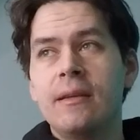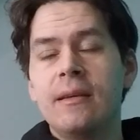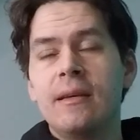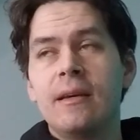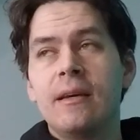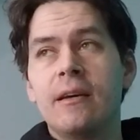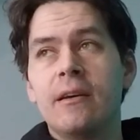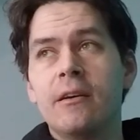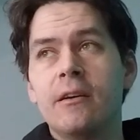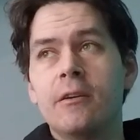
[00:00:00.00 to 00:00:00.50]

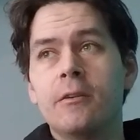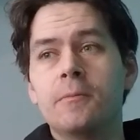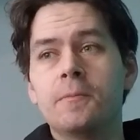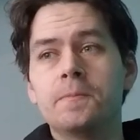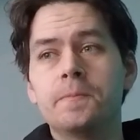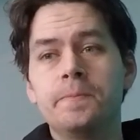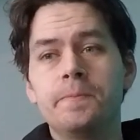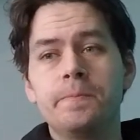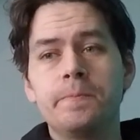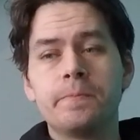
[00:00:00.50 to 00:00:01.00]

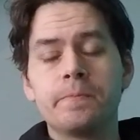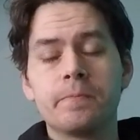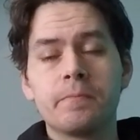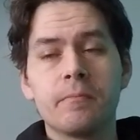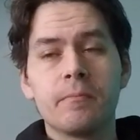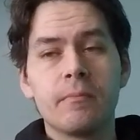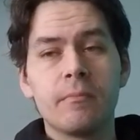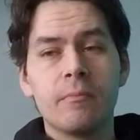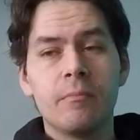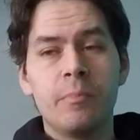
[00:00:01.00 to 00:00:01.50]

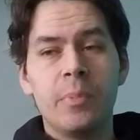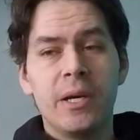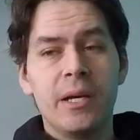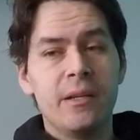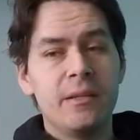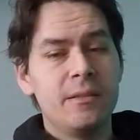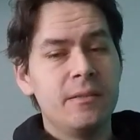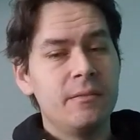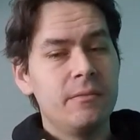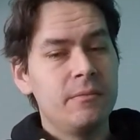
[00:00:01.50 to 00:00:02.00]

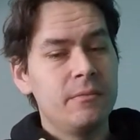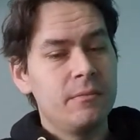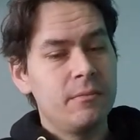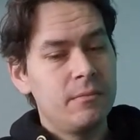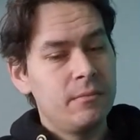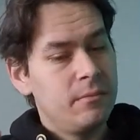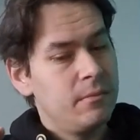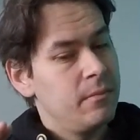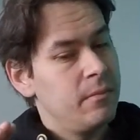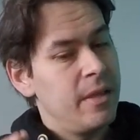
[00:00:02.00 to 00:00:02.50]
But
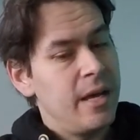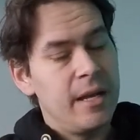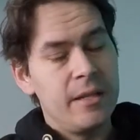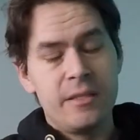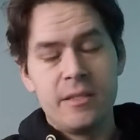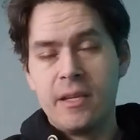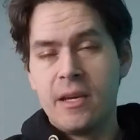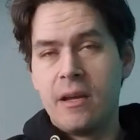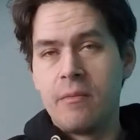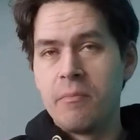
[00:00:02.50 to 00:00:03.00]
that's
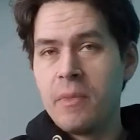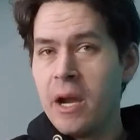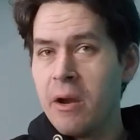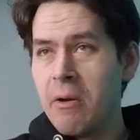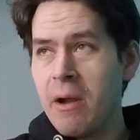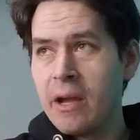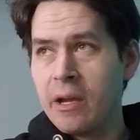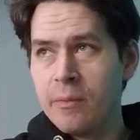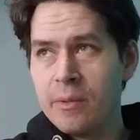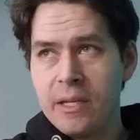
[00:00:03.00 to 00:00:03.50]
that. My
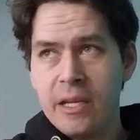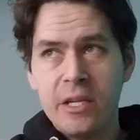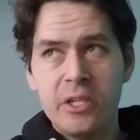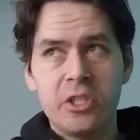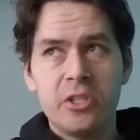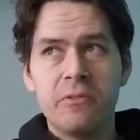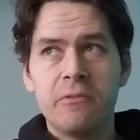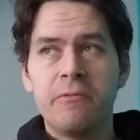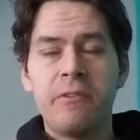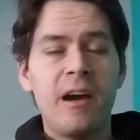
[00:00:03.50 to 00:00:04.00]

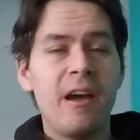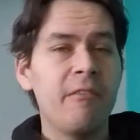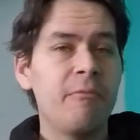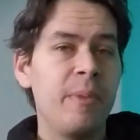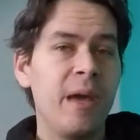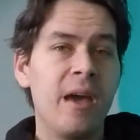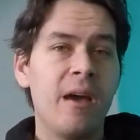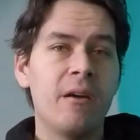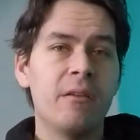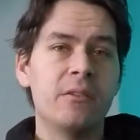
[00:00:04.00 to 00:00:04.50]
recommendation, 5
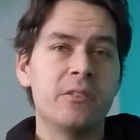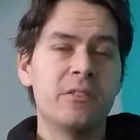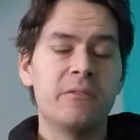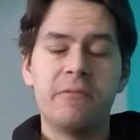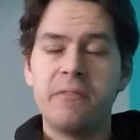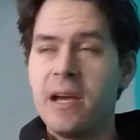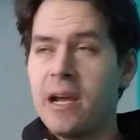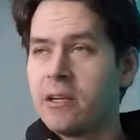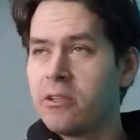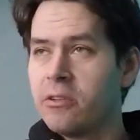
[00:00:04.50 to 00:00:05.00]
pounds,
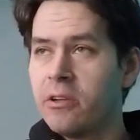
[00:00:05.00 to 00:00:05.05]
factory